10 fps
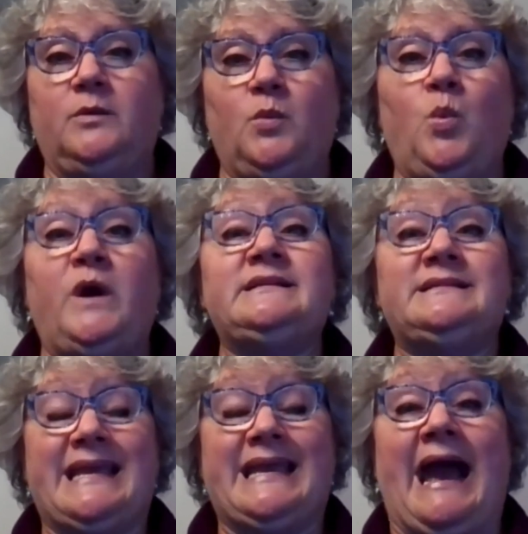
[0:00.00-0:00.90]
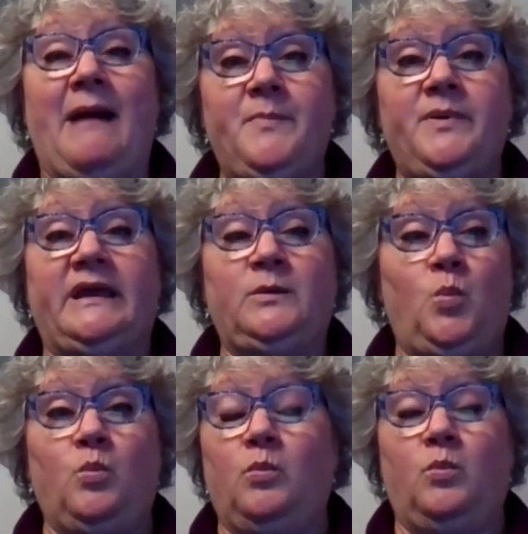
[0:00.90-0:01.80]
What is the gap
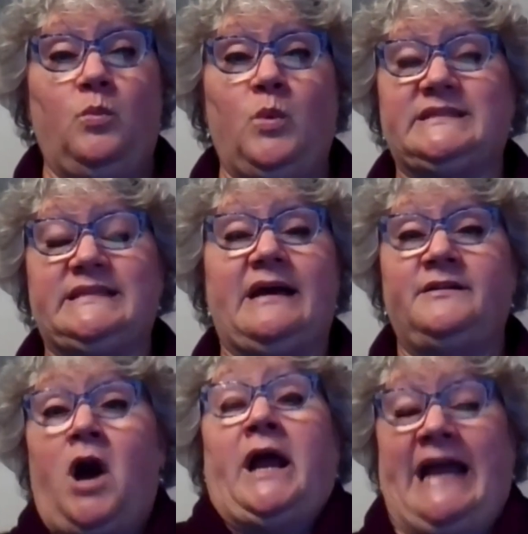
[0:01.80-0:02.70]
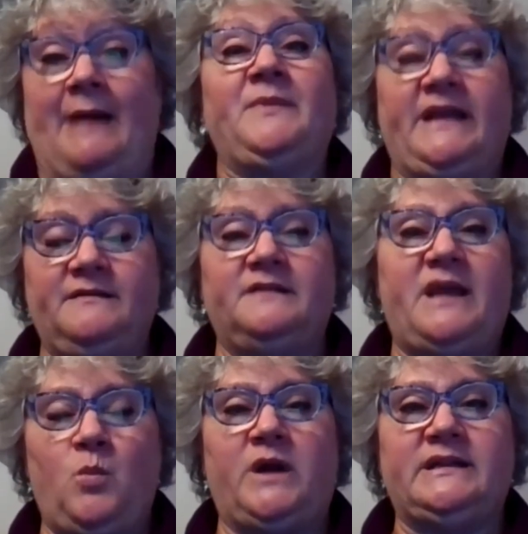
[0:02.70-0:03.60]
in what's ha- not happening that they
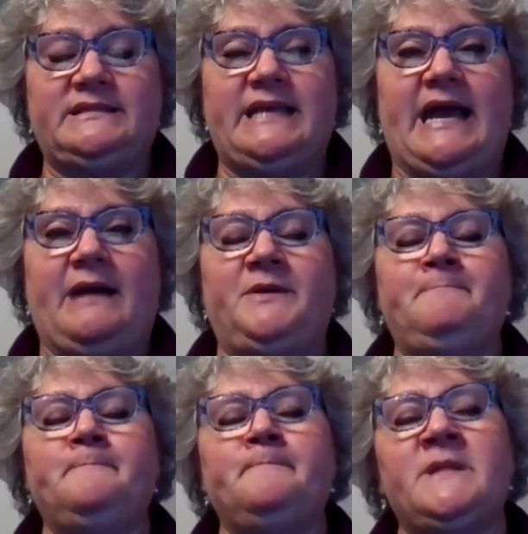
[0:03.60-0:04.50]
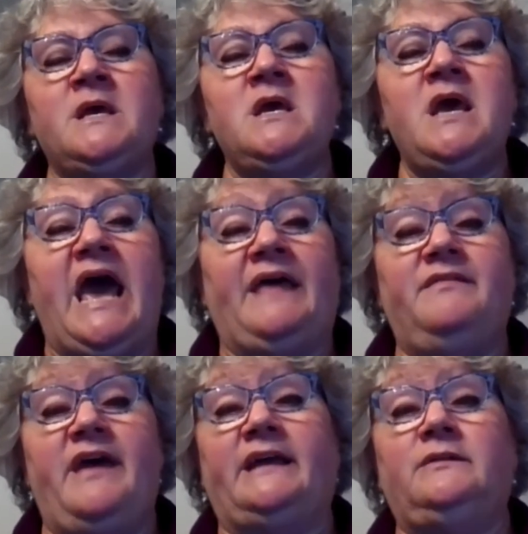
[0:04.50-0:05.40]
want to see happen, and
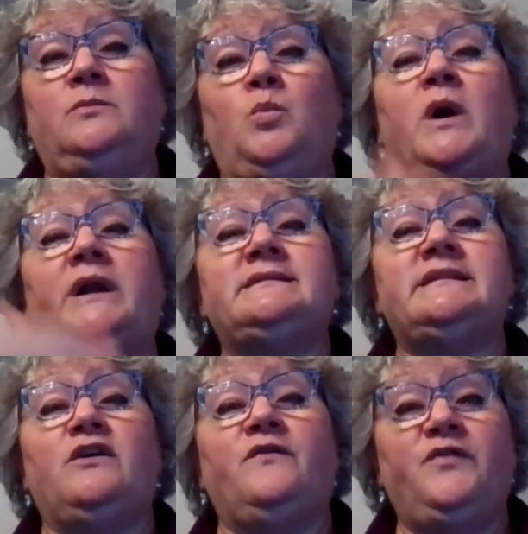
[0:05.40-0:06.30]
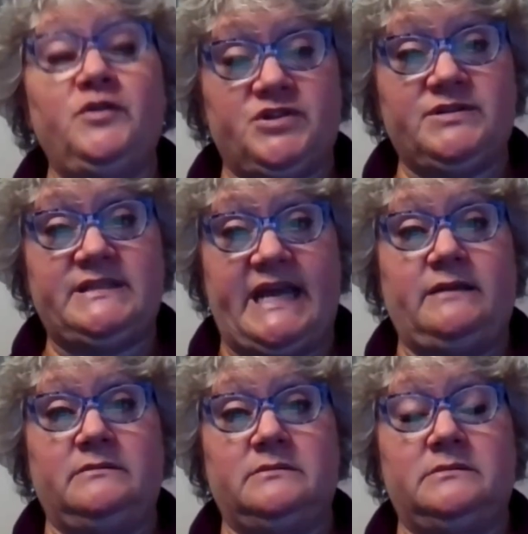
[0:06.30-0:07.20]
then what is their future
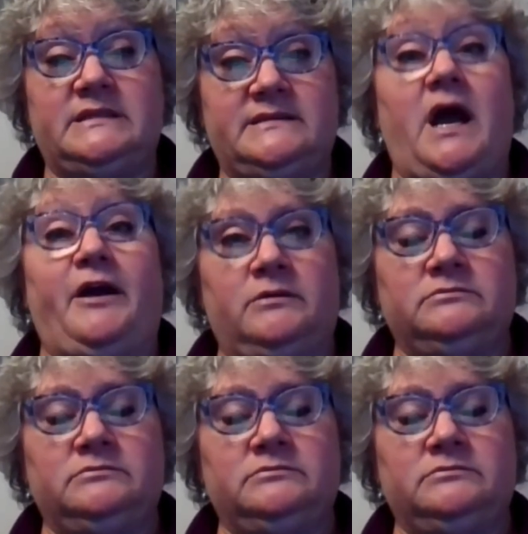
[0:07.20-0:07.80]
state desire.